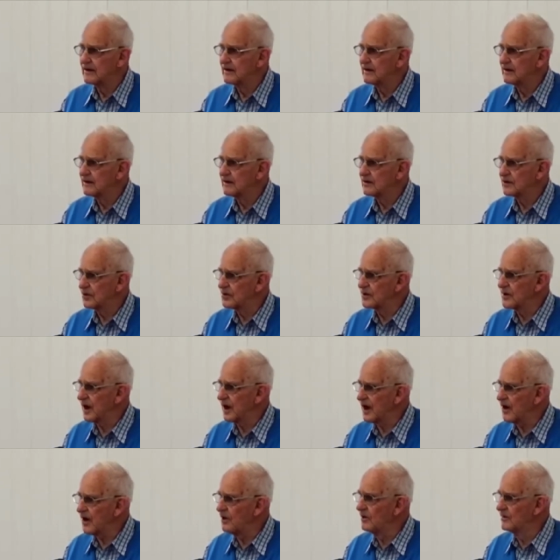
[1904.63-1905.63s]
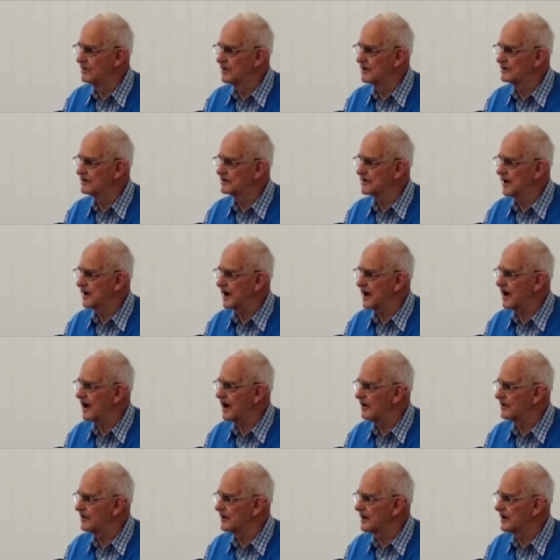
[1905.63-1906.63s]
good home and car
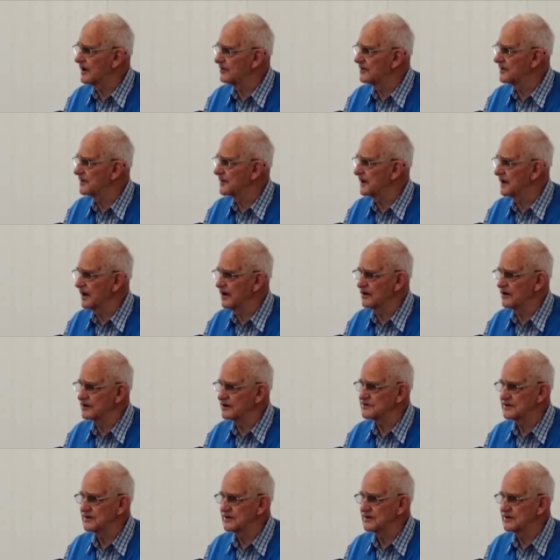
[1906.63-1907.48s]
and everything else